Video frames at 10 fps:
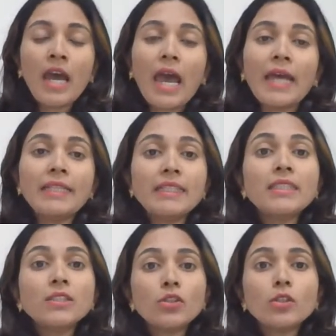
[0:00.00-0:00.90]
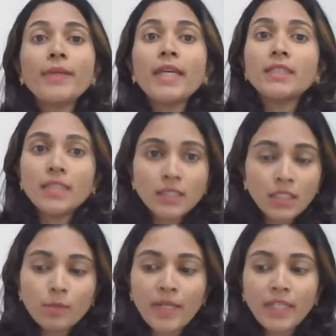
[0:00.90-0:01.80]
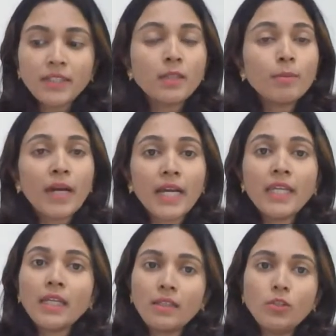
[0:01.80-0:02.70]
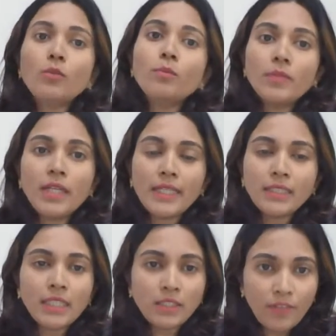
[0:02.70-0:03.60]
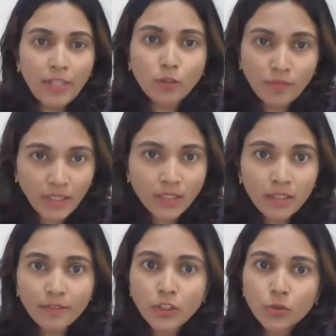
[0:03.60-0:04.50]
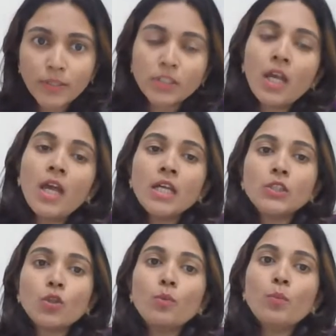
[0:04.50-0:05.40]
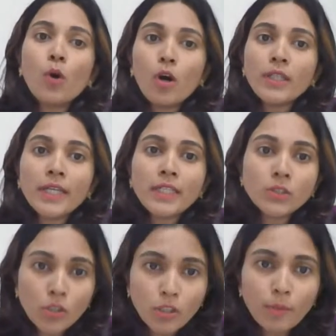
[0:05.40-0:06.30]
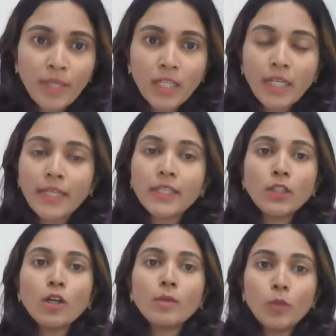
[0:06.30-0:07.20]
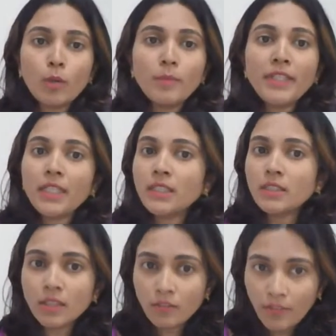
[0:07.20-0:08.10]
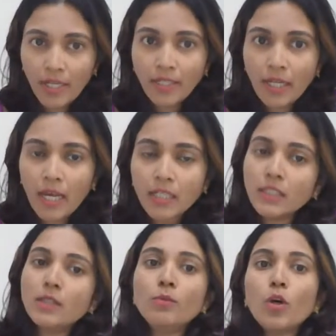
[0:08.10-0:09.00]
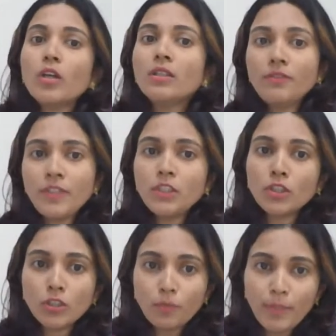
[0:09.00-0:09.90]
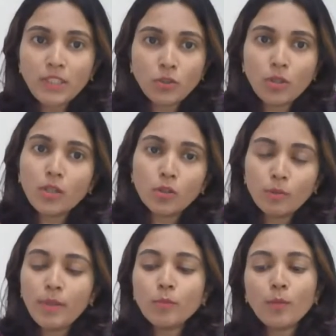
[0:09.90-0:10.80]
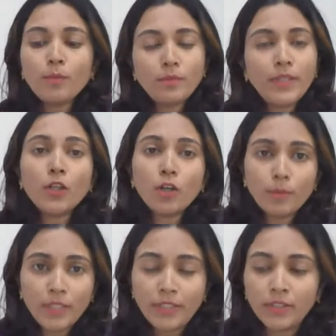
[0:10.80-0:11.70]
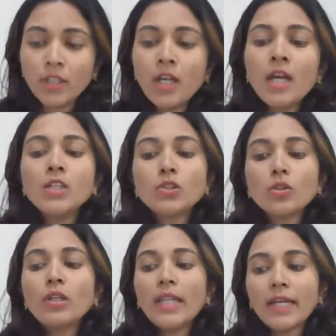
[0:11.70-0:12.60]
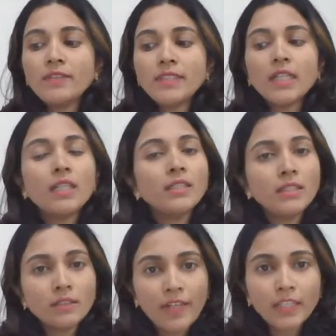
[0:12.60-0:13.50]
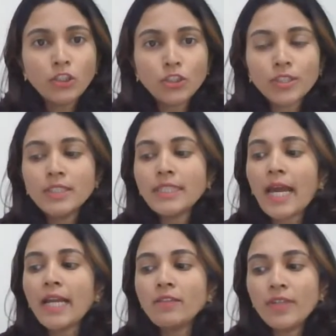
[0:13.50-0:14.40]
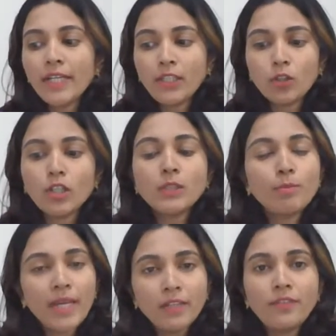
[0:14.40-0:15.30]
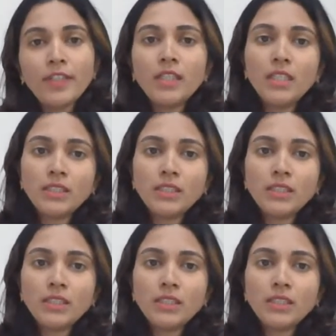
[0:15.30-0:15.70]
And this is going to be exacerbated by the excess weight of these individuals. So more there is going to be abnormalities in the weight, the more the features of PCO are going to be more predominant. So, lifestyle interventions and weight loss benefit these